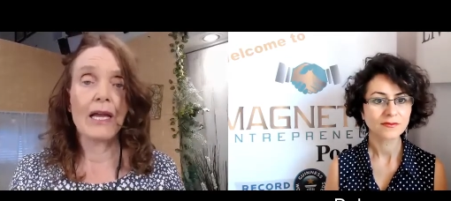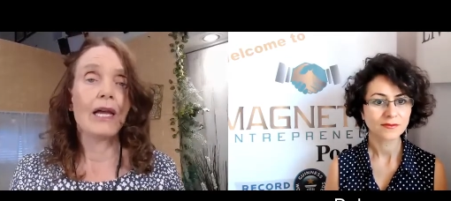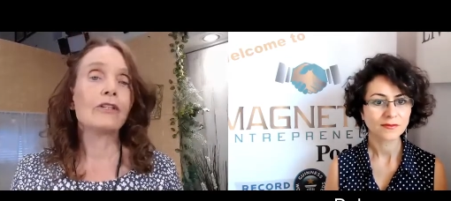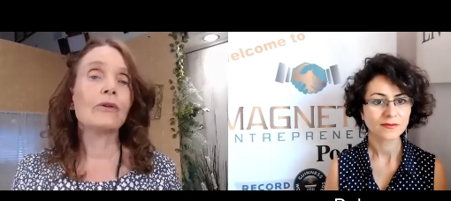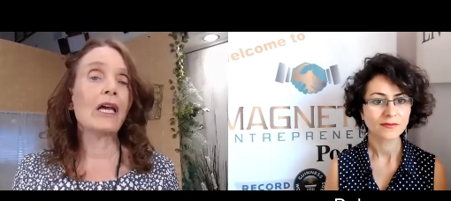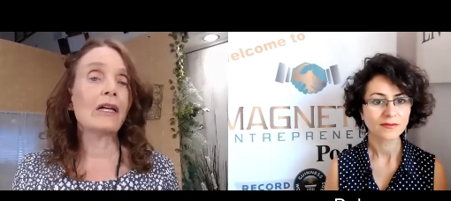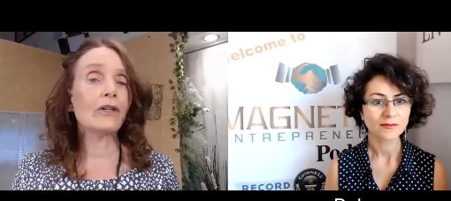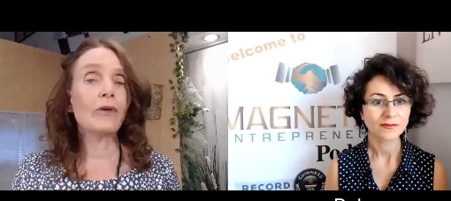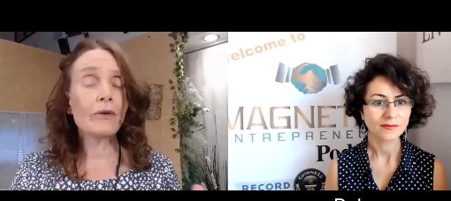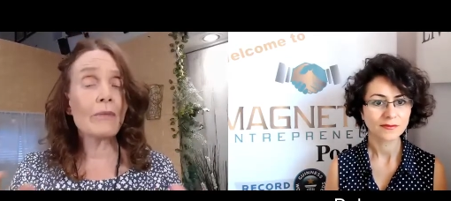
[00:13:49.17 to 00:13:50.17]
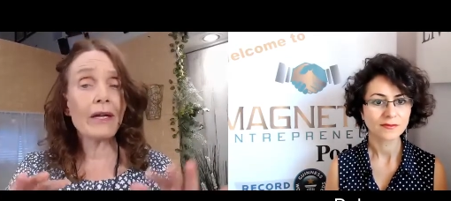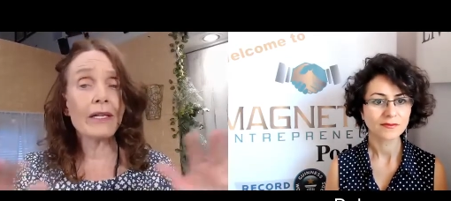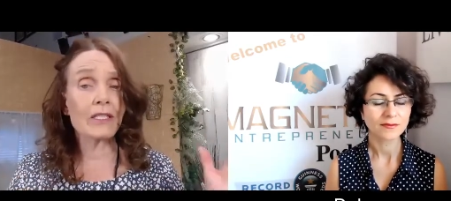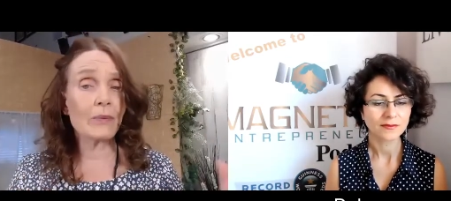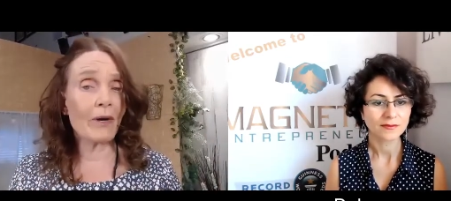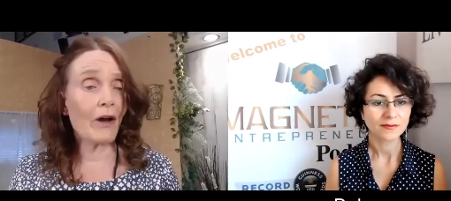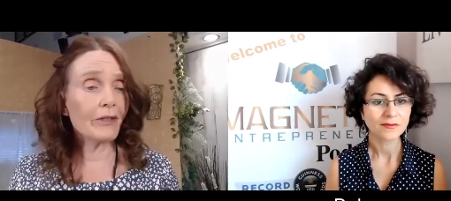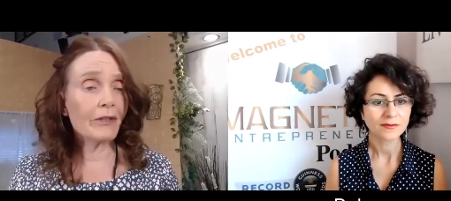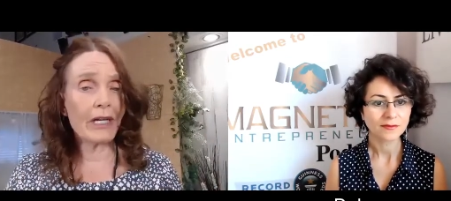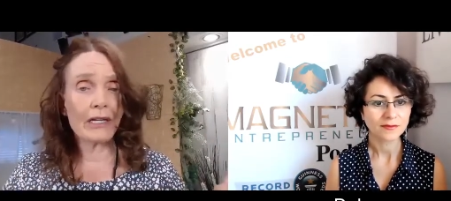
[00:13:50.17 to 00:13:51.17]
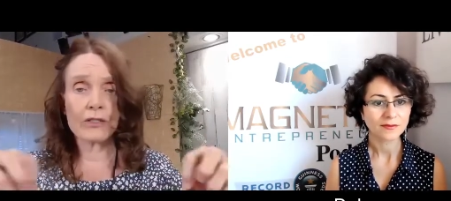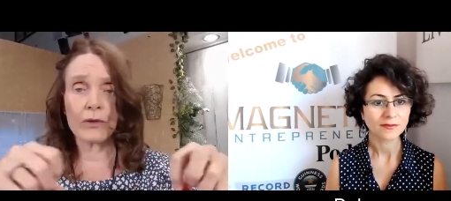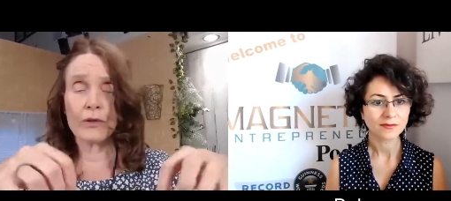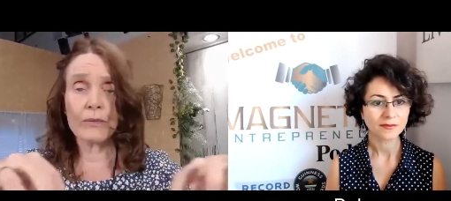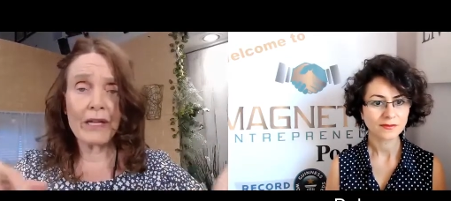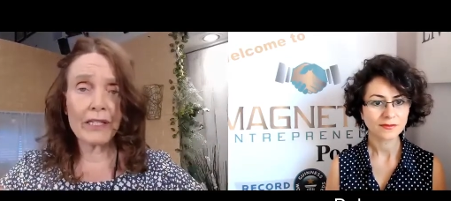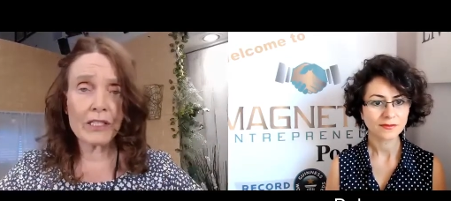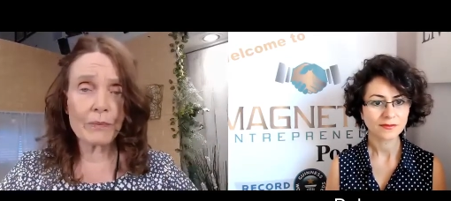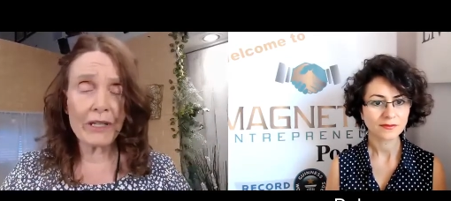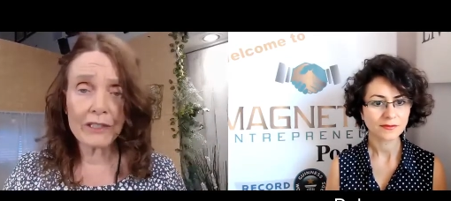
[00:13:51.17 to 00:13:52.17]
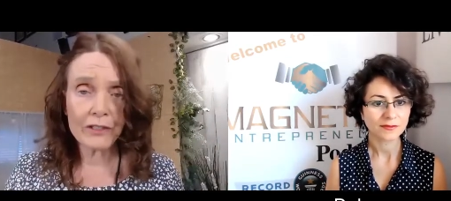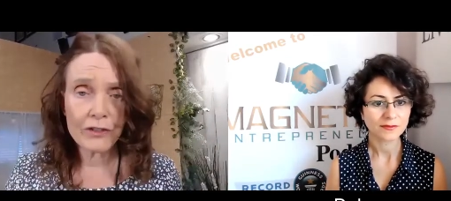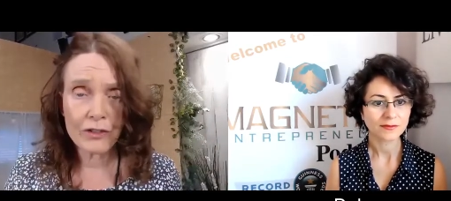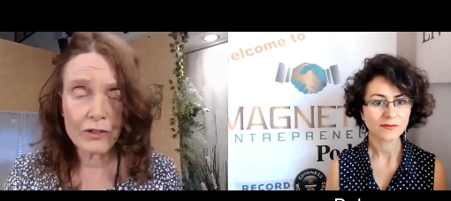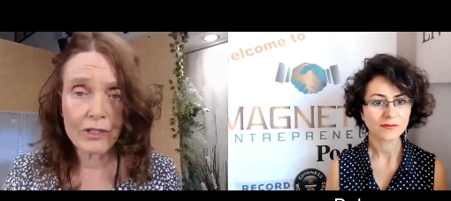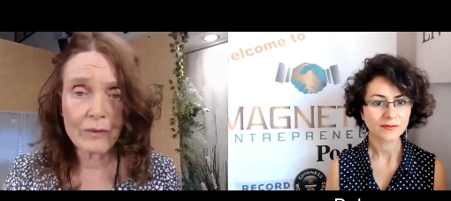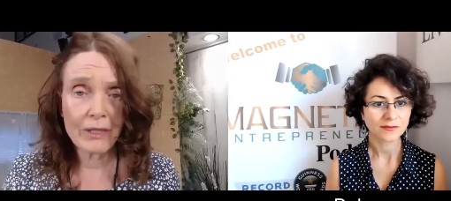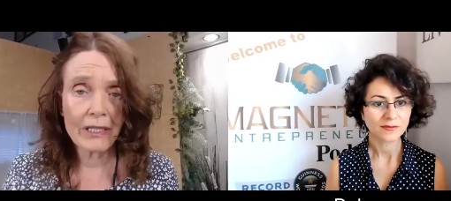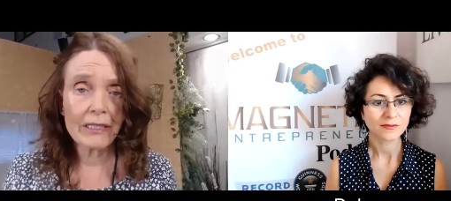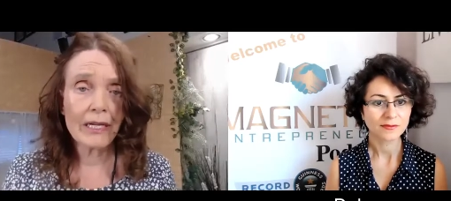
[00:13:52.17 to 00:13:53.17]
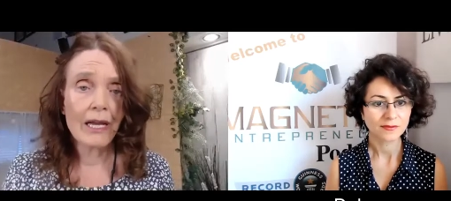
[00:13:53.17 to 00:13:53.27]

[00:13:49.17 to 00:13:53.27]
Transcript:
Speaker 1: You get an automatic sprouter, it has automatic sprinkler system in it,